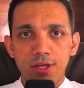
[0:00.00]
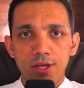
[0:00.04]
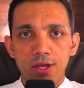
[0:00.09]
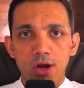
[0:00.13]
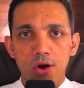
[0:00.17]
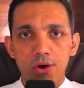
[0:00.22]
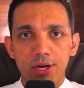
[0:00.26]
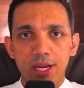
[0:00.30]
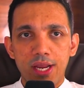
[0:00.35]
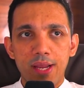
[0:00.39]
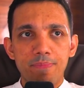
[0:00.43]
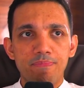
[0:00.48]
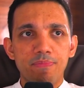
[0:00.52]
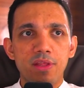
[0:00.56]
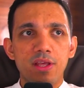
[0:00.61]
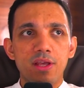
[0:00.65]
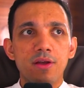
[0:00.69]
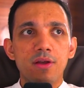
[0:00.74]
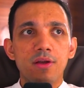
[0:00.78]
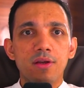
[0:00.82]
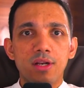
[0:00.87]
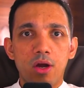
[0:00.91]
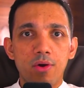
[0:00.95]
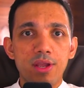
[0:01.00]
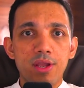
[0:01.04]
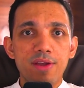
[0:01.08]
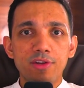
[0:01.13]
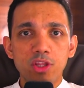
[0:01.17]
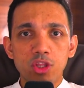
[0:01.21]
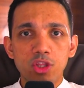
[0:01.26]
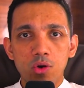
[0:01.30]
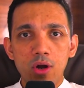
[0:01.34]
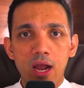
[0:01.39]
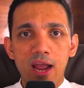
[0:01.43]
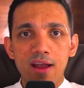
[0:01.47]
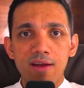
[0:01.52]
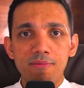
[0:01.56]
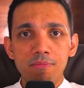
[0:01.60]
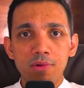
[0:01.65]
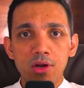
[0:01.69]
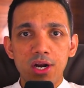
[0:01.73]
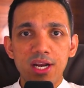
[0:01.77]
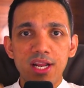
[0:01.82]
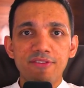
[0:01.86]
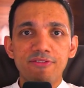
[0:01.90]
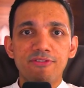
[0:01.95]
Okay. Now, even though I'm
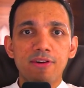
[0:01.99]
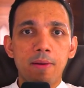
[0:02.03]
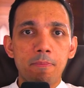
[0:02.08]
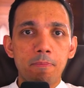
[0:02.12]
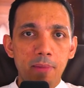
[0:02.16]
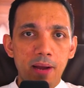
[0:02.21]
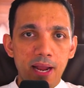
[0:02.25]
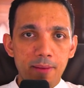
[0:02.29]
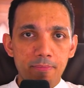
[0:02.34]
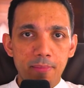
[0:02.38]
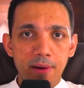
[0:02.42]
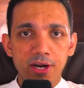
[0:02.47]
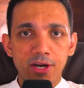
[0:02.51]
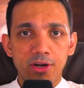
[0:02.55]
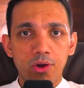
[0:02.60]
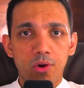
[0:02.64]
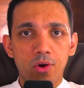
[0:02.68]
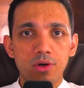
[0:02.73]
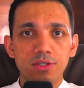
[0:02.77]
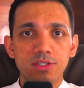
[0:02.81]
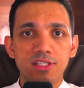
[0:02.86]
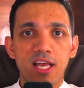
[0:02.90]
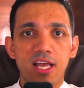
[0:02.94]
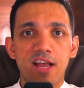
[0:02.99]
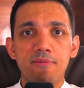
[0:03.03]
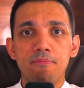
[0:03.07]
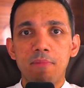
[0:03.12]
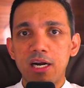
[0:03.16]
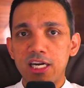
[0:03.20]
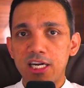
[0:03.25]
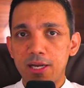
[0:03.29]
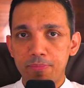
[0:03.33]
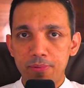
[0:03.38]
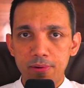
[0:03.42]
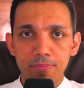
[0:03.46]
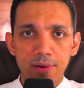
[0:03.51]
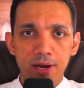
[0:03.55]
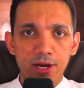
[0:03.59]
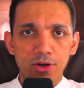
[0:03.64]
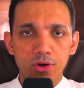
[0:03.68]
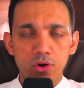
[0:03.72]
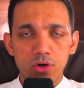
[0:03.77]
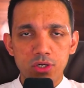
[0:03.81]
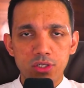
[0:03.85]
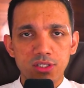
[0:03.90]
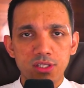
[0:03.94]
learning from my mentors, I have multiple
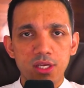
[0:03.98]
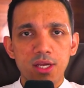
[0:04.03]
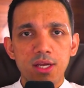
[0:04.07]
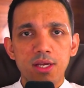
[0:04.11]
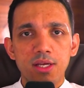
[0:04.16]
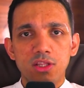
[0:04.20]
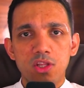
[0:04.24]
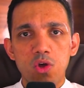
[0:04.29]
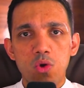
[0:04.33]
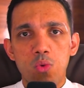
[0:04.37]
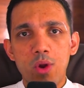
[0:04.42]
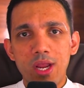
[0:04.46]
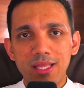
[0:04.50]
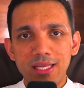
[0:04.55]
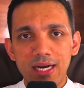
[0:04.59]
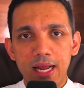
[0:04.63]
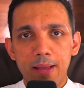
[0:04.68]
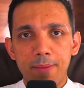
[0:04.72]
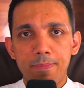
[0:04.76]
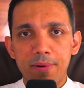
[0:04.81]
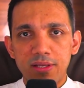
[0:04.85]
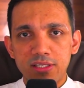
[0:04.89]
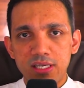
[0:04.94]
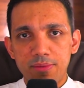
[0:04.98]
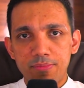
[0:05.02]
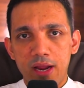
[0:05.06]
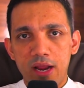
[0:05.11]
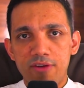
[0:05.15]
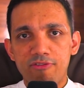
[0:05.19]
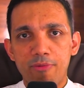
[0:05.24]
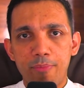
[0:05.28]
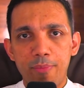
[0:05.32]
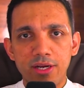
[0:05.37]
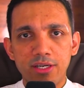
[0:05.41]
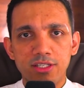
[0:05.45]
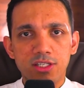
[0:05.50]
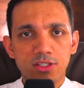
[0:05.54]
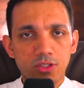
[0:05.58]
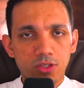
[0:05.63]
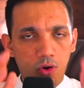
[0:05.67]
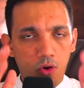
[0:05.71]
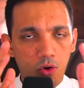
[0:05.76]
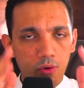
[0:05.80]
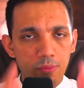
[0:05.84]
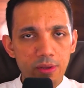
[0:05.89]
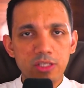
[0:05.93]
mentors, the way that I present my information is
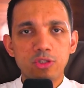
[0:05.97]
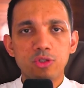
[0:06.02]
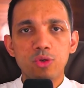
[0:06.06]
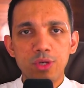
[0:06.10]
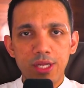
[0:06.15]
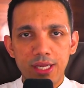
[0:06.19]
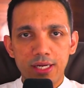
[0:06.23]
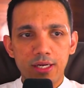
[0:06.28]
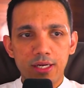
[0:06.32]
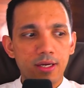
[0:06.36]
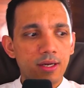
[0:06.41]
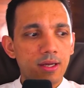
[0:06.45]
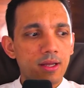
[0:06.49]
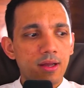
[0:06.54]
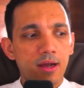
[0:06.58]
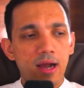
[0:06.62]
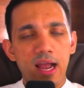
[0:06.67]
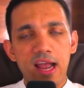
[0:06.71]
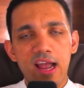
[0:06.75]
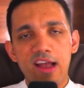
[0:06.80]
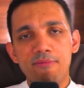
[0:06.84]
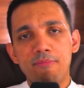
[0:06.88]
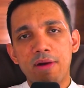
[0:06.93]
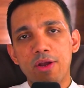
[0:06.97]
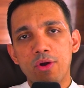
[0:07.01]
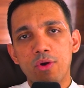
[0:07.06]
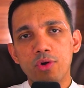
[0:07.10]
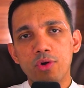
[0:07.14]
always unique. I have my own